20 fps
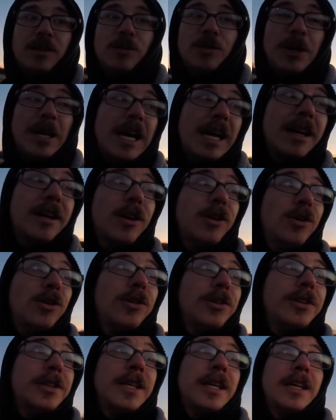we got
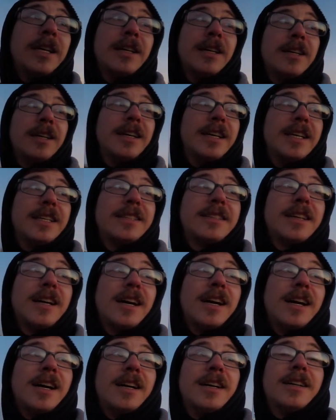cold. It,
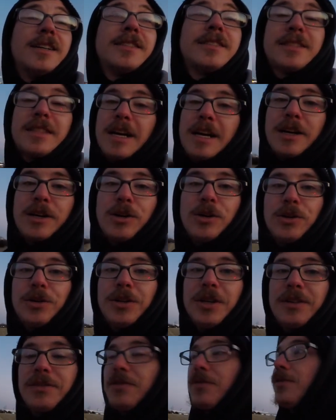uh, it's not cold
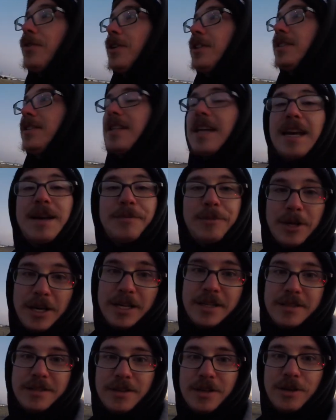enough to freeze the damn
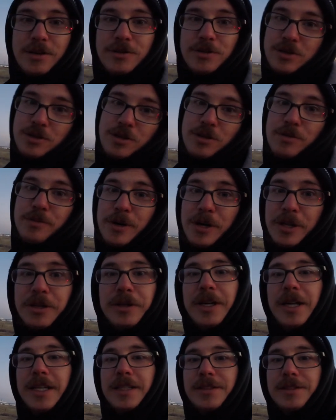lakes though, so Mother
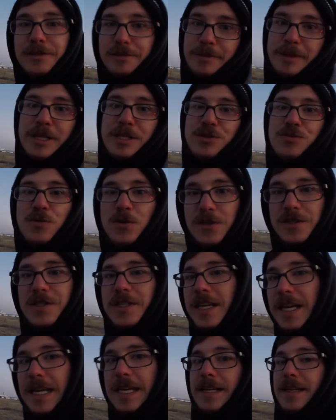Nature's a bitch once
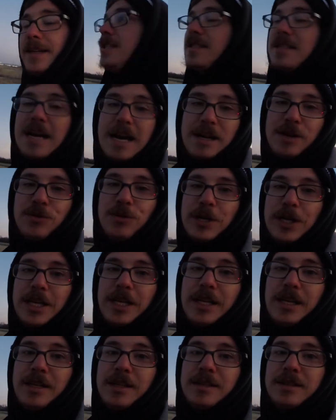again. It's kind of
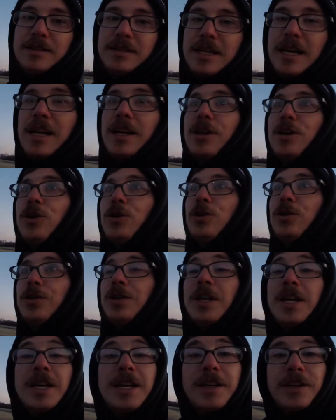windy, it's kind of cold.
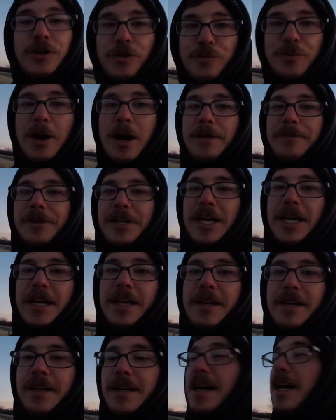You probably can't
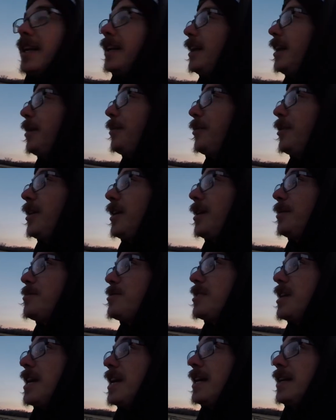hear a goddamn thing I'm
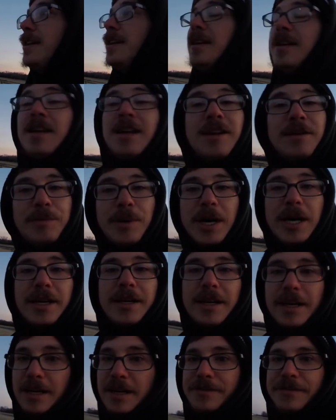saying, but
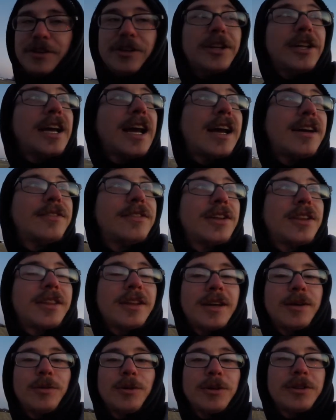I never really have
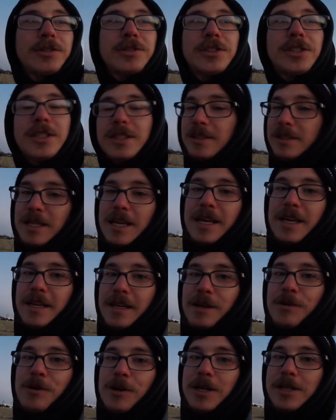anything worth the shit to say
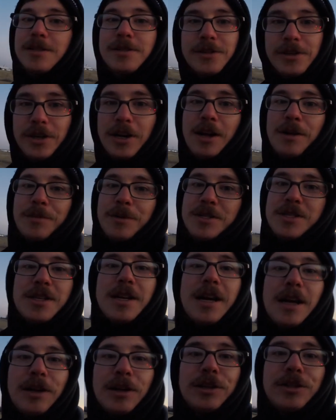anyway, so you're not missing
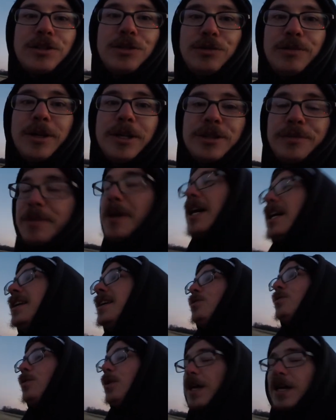out on too much. But
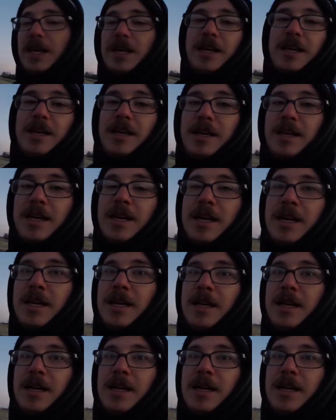we